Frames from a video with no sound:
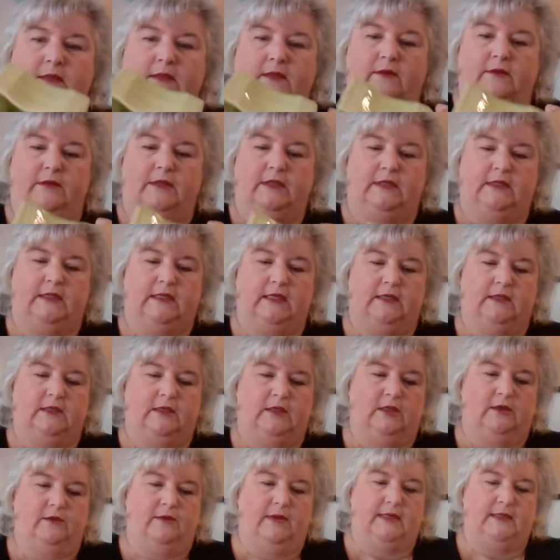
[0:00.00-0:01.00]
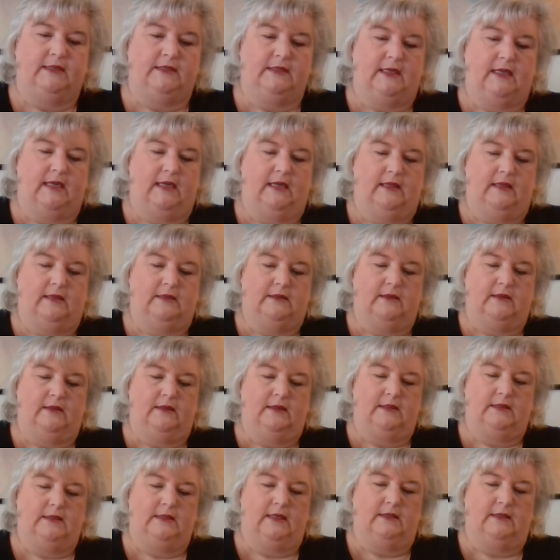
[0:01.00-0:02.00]
So it just says USA. That's
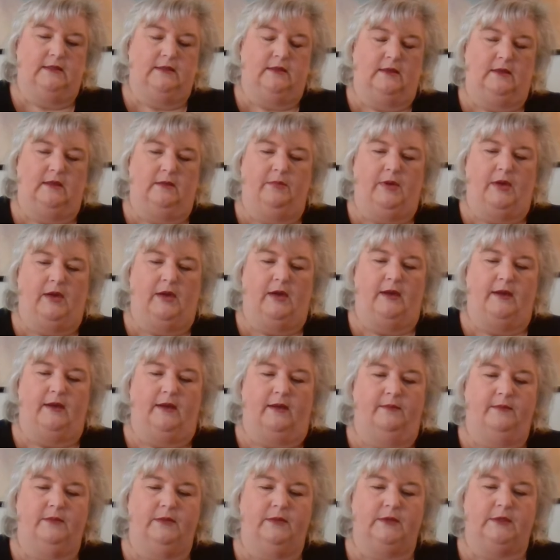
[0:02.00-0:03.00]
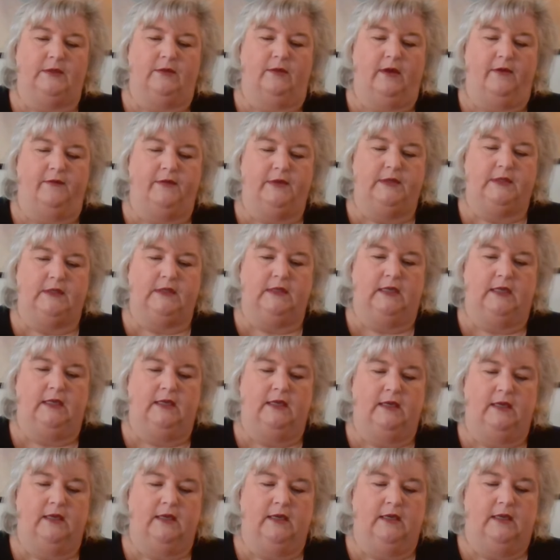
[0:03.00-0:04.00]
all it says on the bottom. So
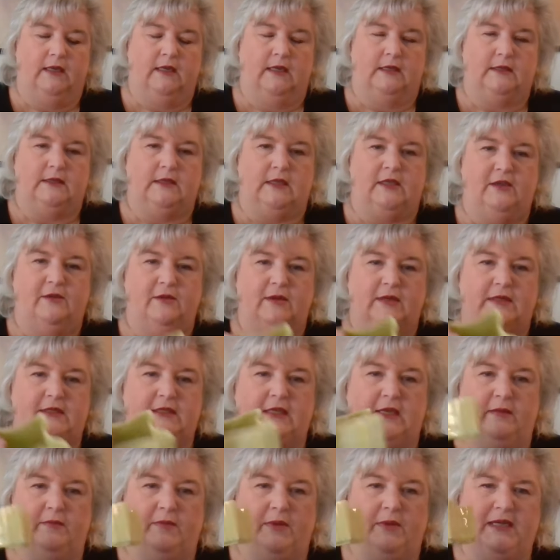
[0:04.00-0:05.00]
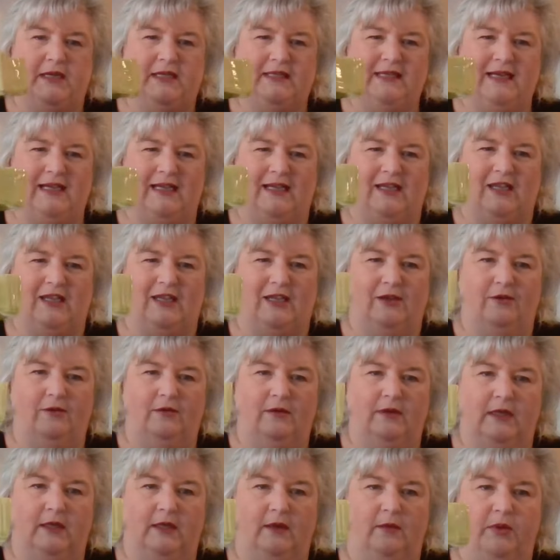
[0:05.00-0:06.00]
obviously it's a USA, but isn't it
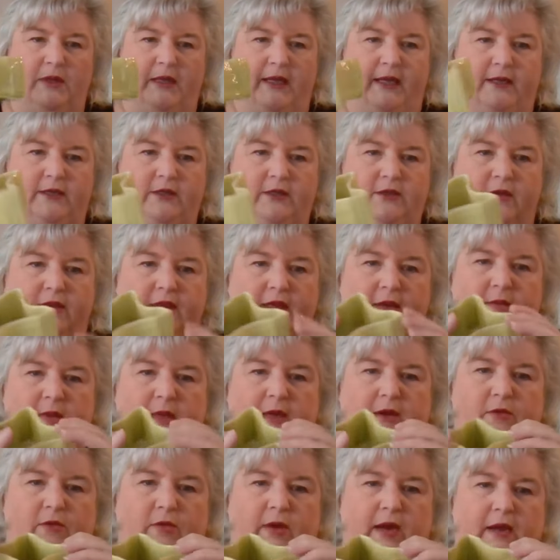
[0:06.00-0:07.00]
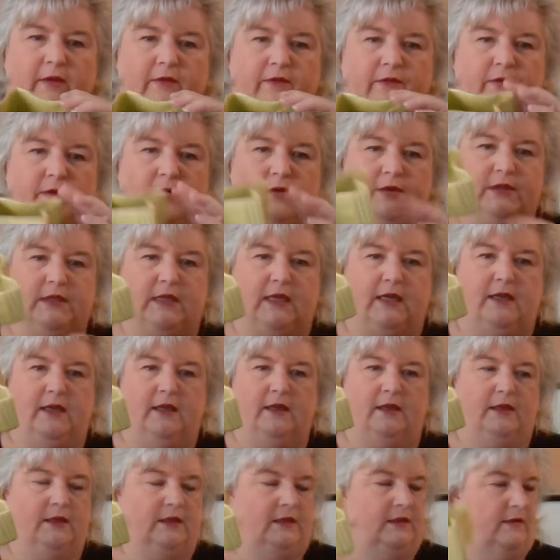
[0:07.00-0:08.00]
cute, little planter? I think it'd be great for
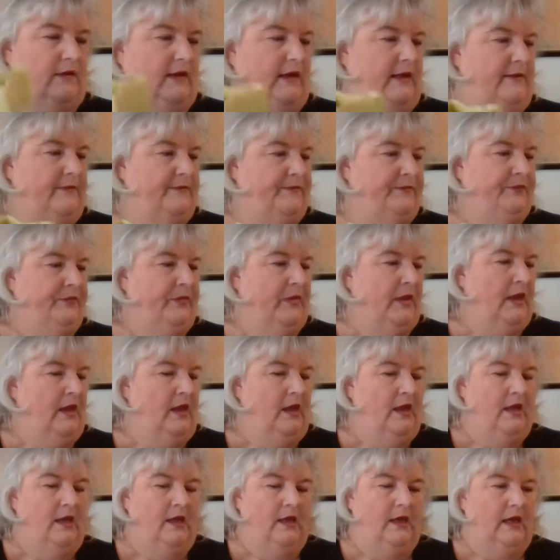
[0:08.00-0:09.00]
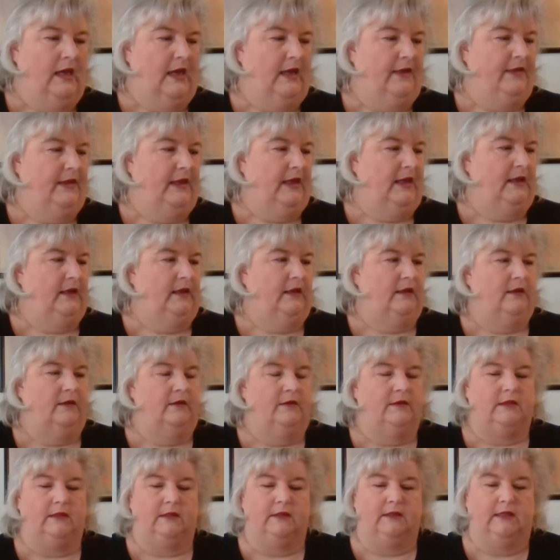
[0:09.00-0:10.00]
succulents, right? And then
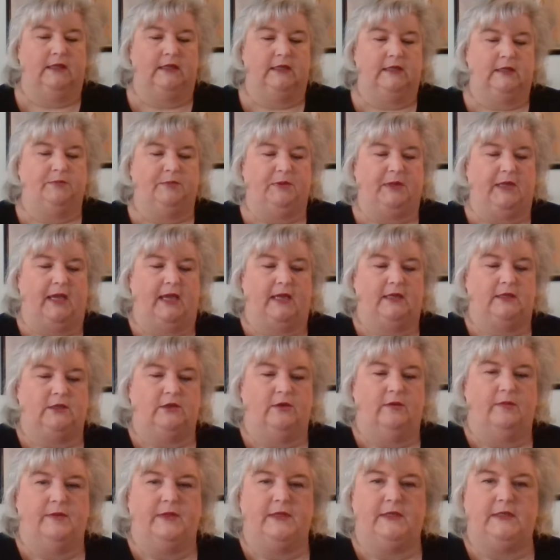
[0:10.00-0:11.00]
there's this planter.